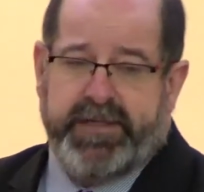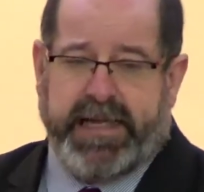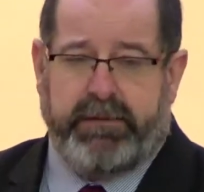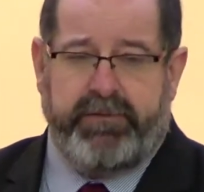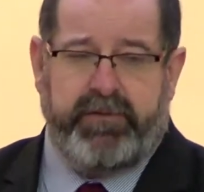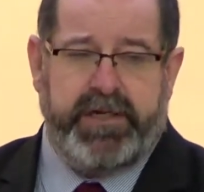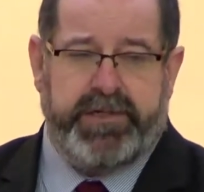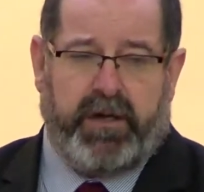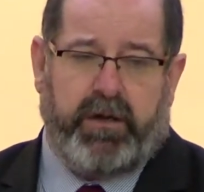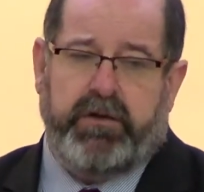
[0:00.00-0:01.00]
however
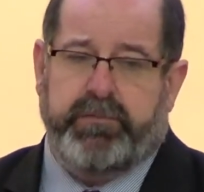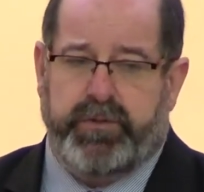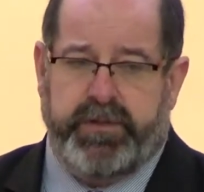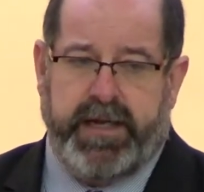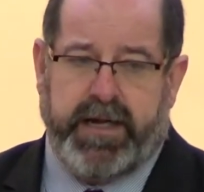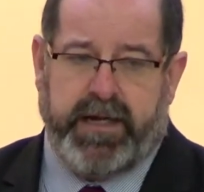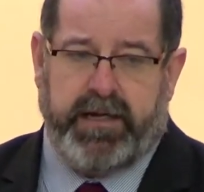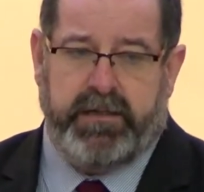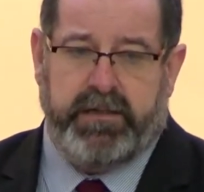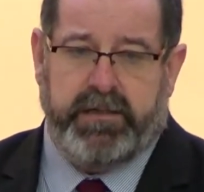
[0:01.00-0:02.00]
intolerable they
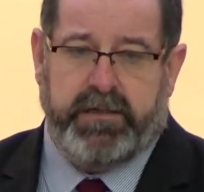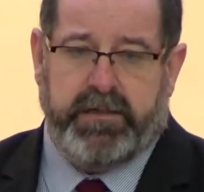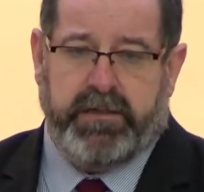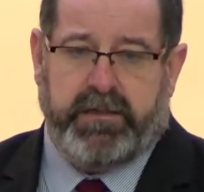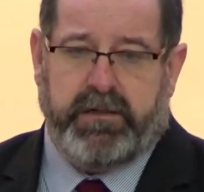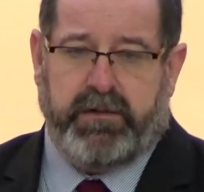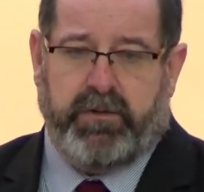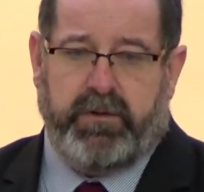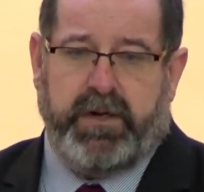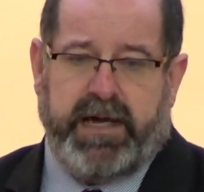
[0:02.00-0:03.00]
are,
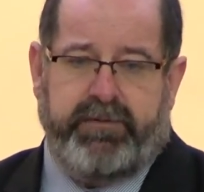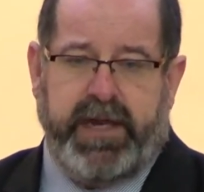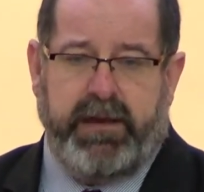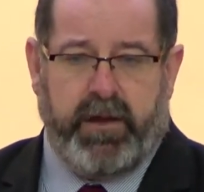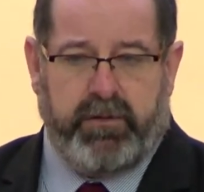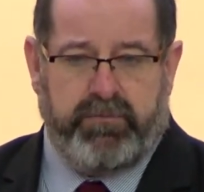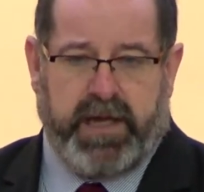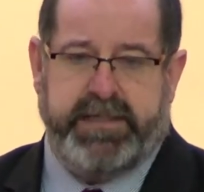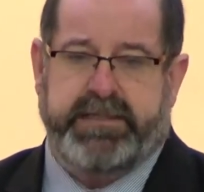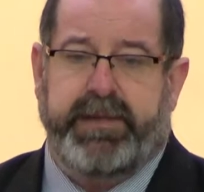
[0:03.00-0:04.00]
all have a
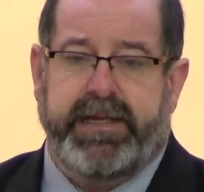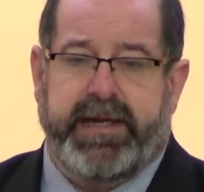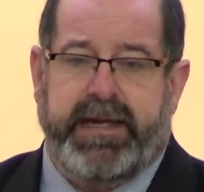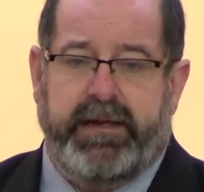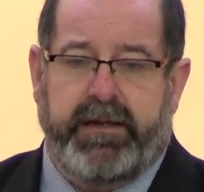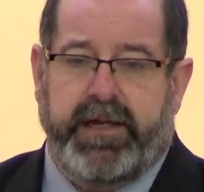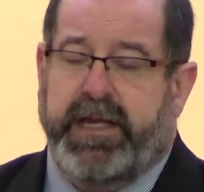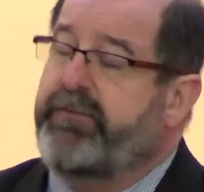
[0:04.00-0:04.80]
right to be there if